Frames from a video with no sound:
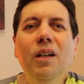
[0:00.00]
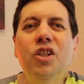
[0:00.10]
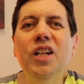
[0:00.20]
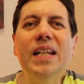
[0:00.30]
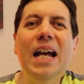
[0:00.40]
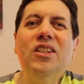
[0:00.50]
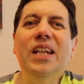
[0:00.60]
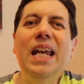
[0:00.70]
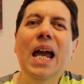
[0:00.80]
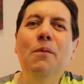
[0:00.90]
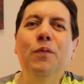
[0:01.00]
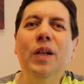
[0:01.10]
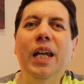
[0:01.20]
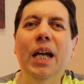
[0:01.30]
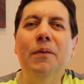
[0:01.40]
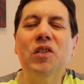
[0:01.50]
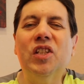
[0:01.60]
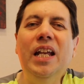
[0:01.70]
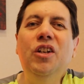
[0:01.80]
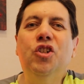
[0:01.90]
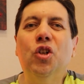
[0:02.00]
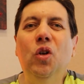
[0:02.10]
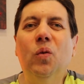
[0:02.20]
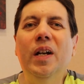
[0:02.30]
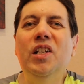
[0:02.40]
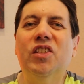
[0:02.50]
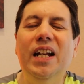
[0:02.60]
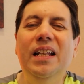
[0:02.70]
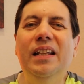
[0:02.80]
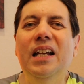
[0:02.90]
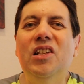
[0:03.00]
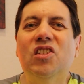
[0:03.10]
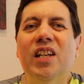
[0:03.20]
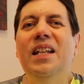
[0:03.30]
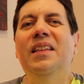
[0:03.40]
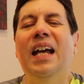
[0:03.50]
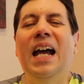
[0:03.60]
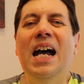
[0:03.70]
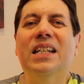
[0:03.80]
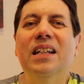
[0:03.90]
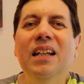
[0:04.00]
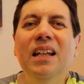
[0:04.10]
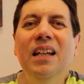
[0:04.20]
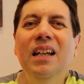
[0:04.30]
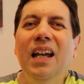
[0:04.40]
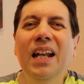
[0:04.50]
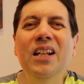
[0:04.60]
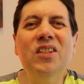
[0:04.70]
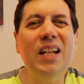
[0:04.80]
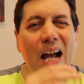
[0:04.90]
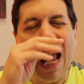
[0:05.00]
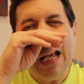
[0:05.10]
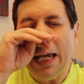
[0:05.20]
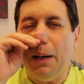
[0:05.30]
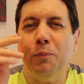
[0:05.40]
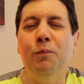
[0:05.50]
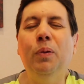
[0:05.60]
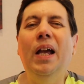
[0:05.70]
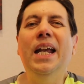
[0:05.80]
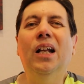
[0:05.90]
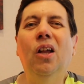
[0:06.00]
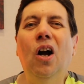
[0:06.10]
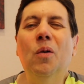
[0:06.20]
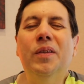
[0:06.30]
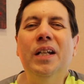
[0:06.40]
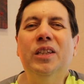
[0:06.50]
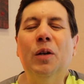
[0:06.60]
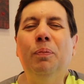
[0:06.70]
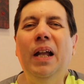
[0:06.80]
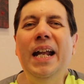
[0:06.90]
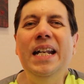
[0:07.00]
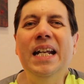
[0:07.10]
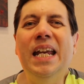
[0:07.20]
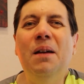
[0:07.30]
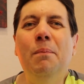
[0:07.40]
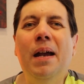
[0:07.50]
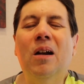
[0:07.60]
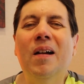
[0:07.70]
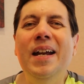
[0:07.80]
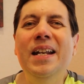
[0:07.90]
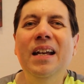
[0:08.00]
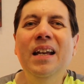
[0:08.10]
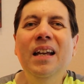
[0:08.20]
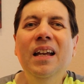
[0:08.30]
she's asking him for gifts, send jewelry, send this, send that. And this guy kept playing along with it. They're planning to get married.